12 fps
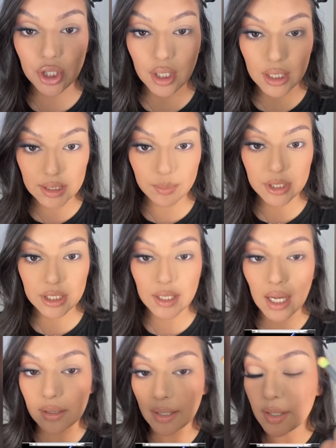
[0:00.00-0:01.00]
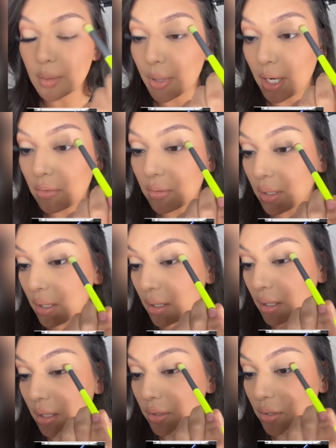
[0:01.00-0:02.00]
going to dip into that lighter brown
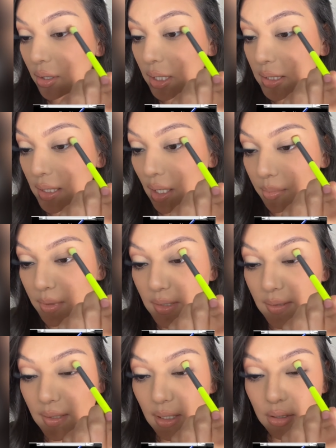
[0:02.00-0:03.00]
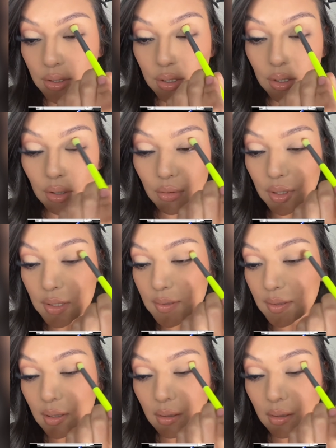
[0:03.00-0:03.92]
and you're going to tap this into your crease.